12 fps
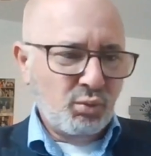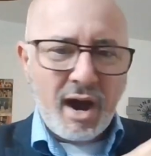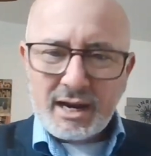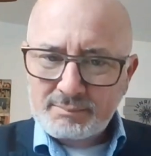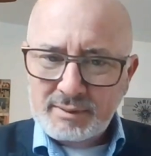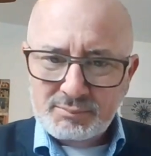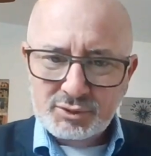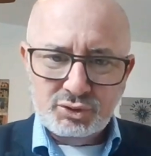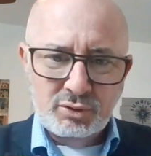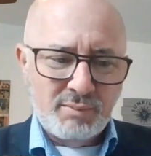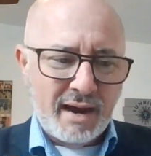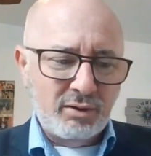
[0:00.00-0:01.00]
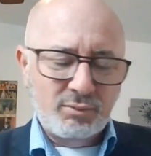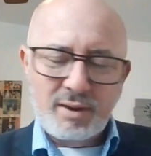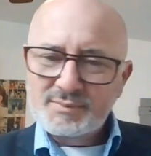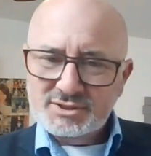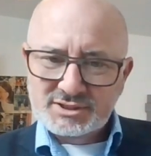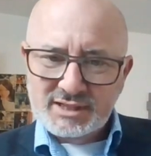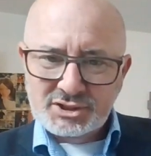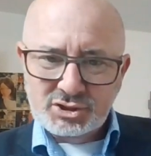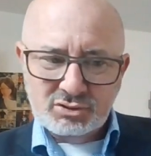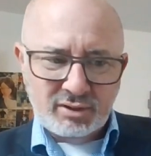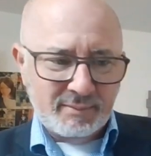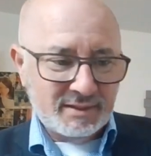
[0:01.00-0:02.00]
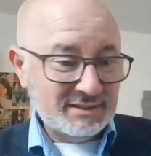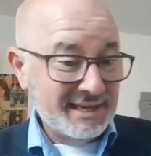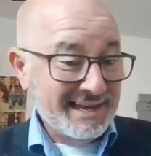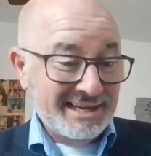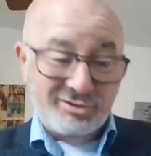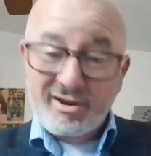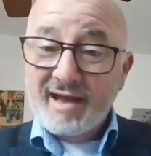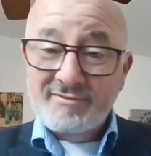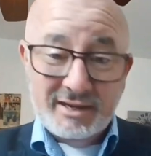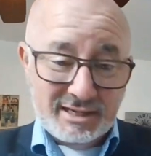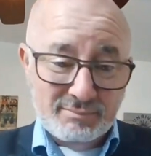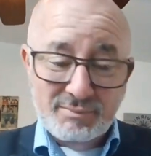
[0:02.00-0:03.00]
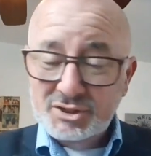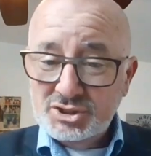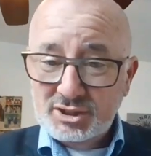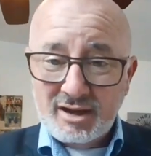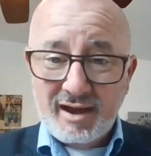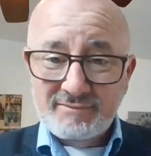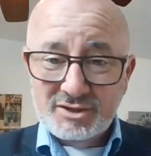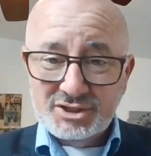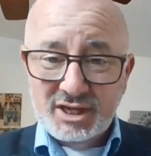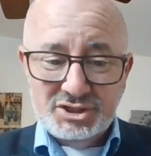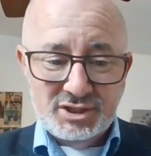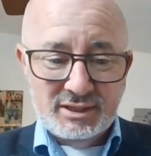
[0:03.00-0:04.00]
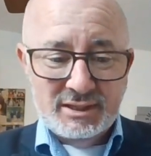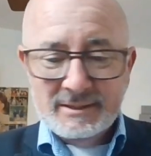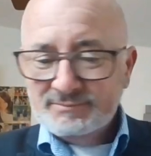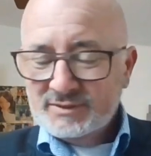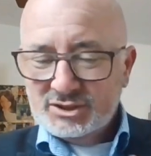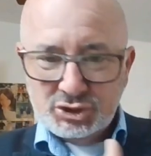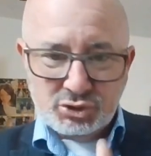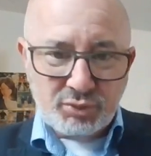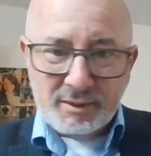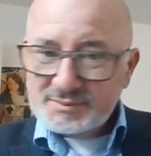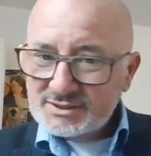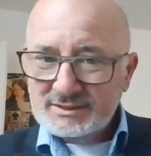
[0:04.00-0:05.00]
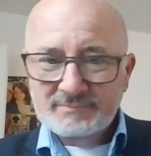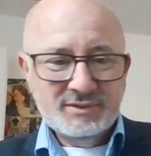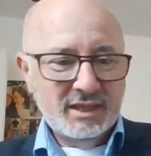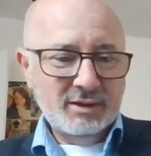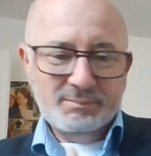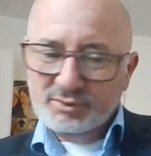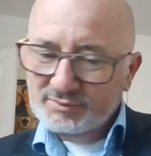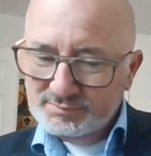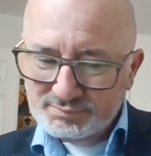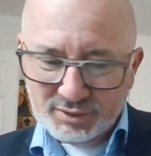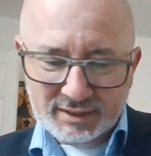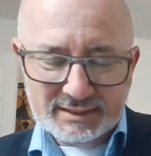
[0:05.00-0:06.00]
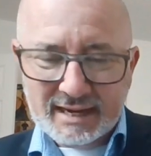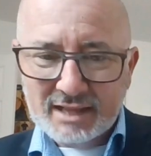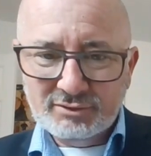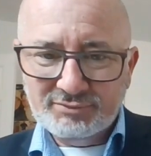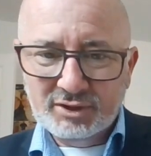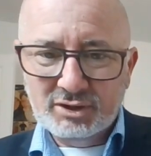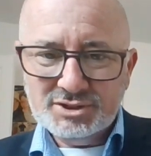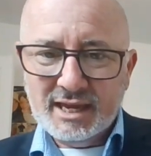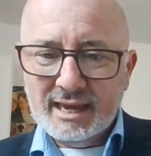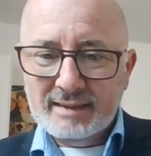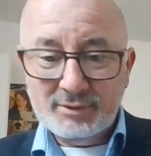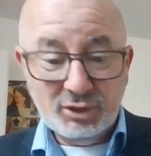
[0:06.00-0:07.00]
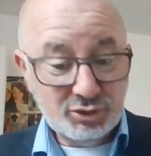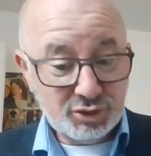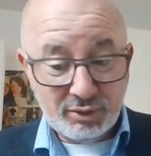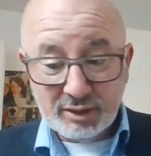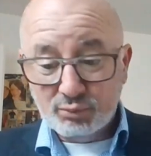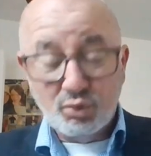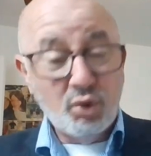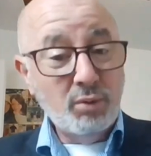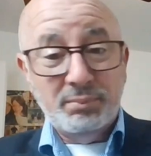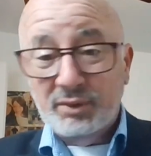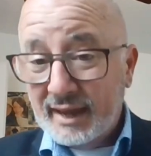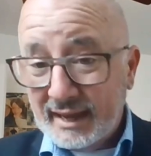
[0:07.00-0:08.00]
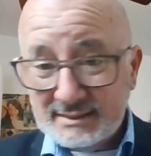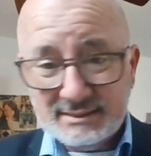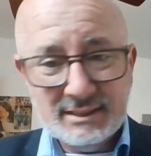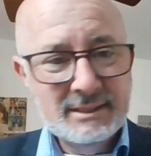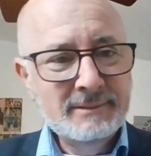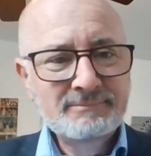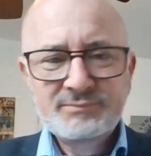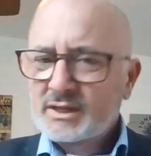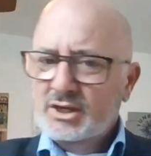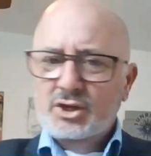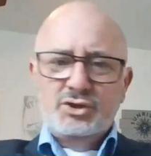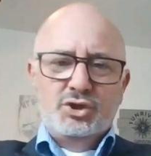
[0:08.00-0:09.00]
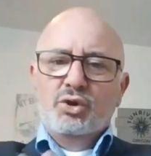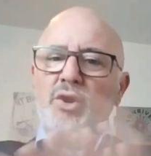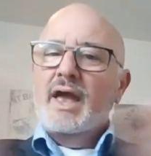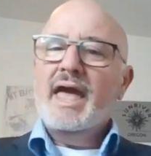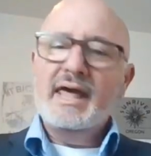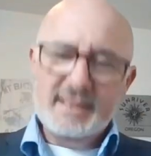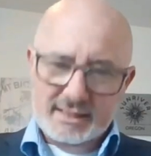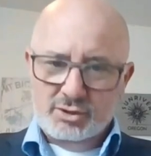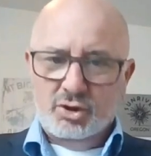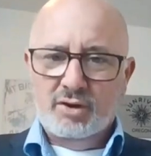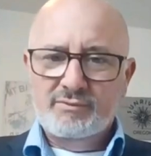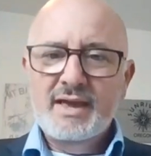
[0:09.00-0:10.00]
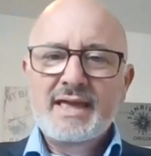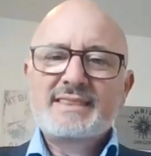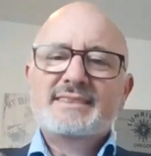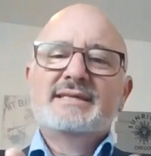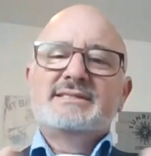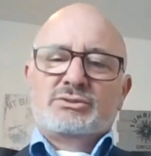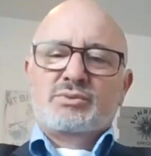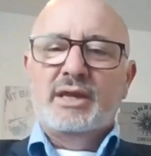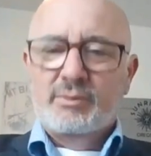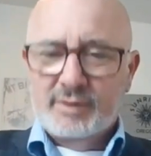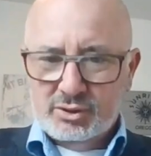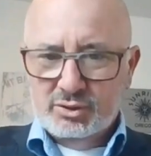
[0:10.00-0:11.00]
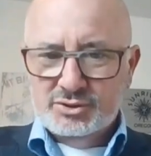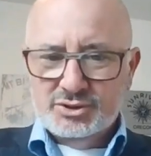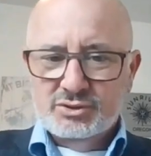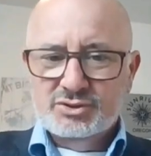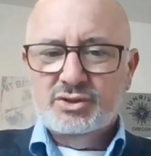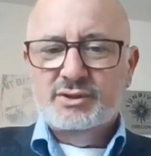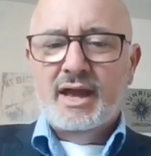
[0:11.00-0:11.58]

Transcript: you're walking people through buyer representation agreements, you're having commission conversation scripts that you're put, putting together for your team, you're doing role plays, you know, you're ahead of the curve. This is what you recruit to.